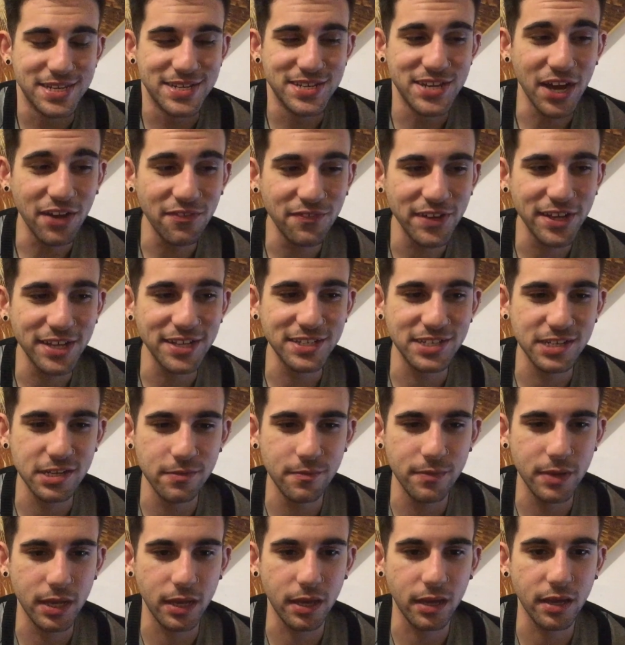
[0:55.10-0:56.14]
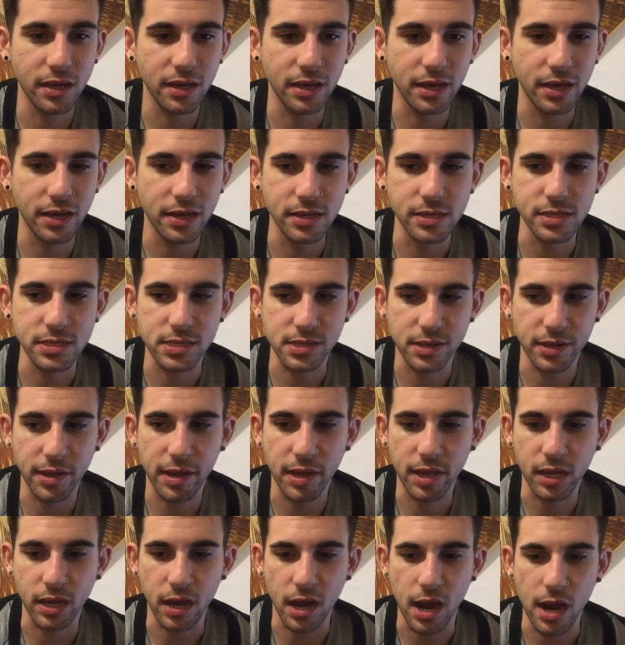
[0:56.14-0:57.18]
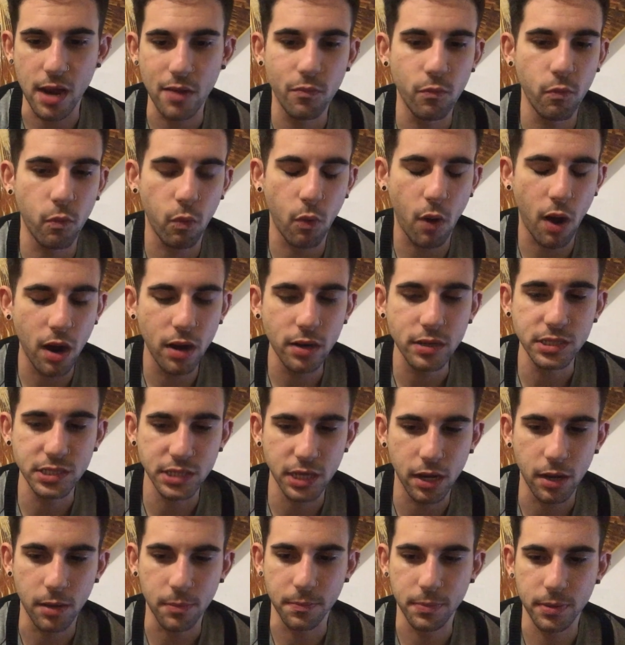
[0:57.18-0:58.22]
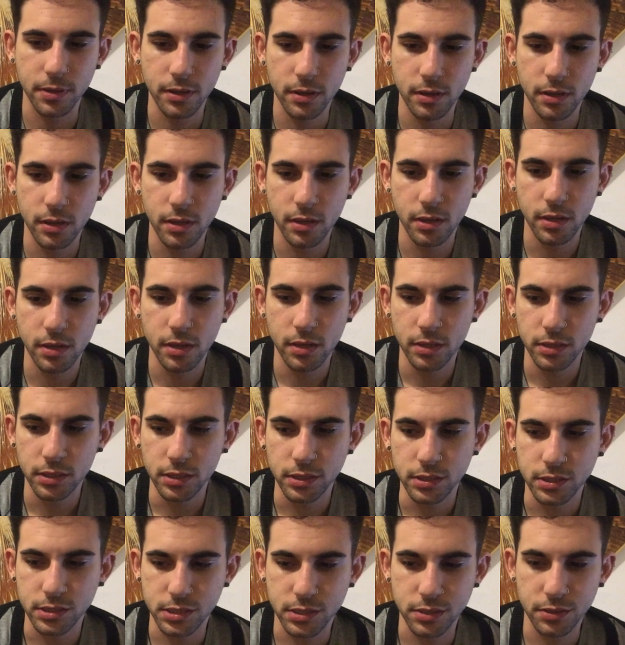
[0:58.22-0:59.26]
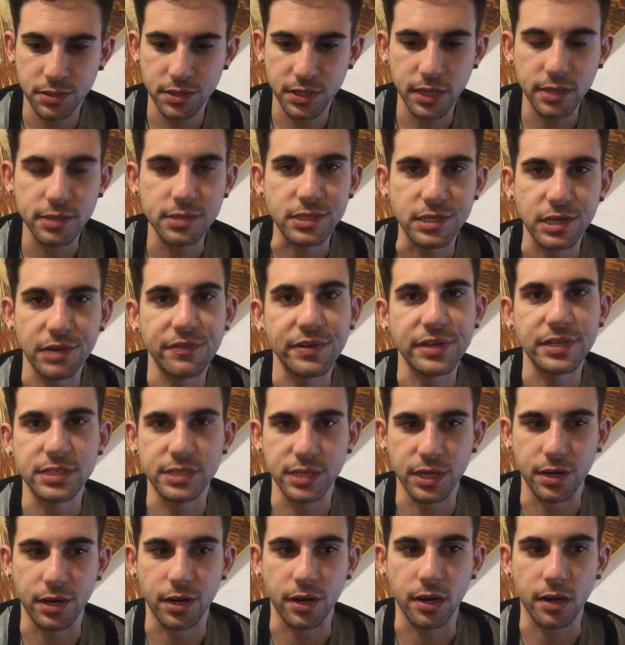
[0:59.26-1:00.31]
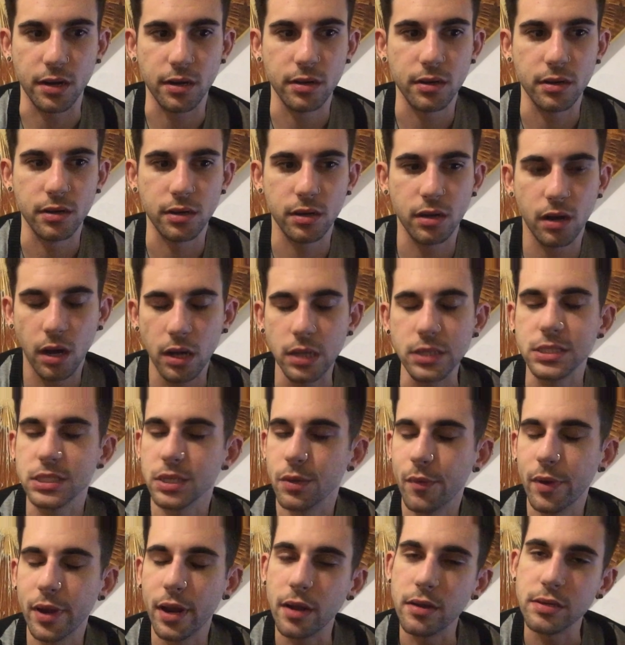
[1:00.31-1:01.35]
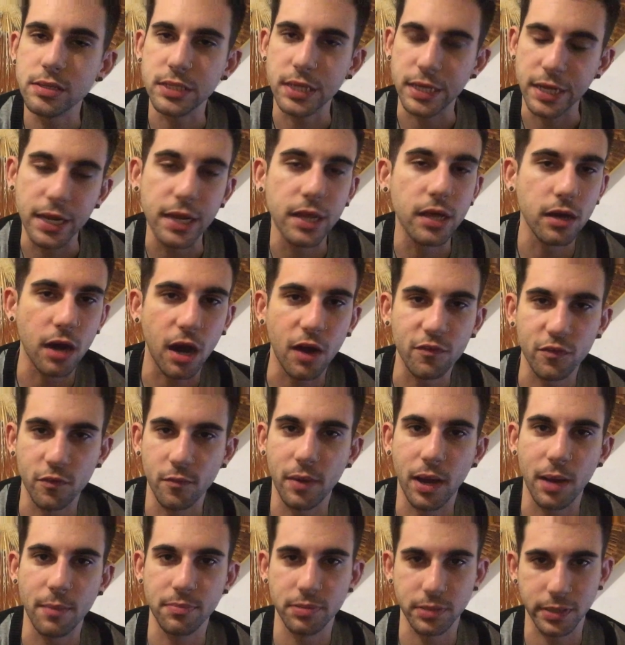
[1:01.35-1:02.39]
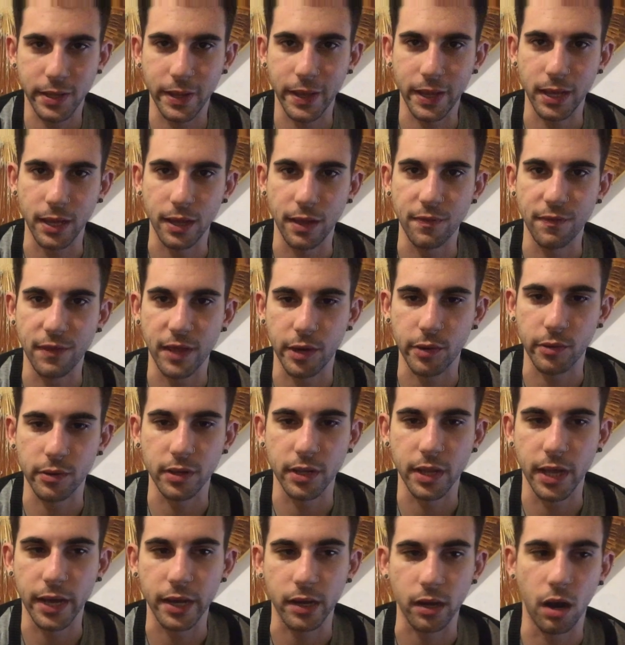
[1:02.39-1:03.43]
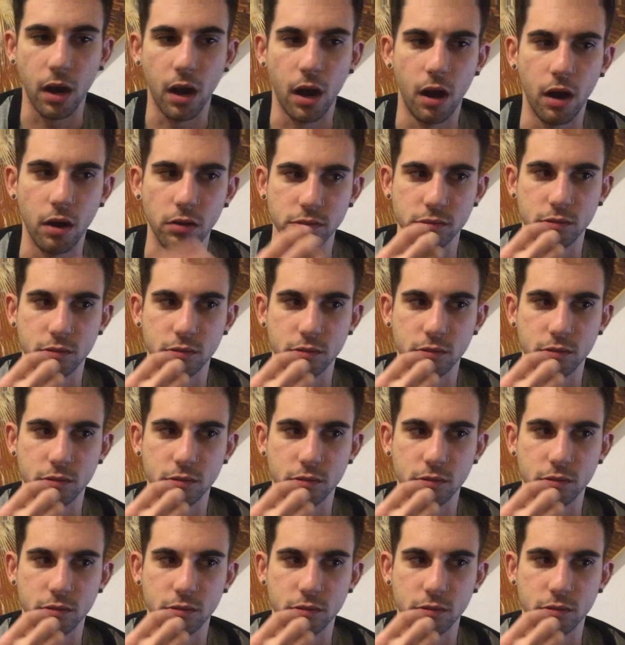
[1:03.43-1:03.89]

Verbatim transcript: stuffing to me is like I walked up to Thanksgiving dinner, caught someone else eating off of my plate, and they were like, "Oh,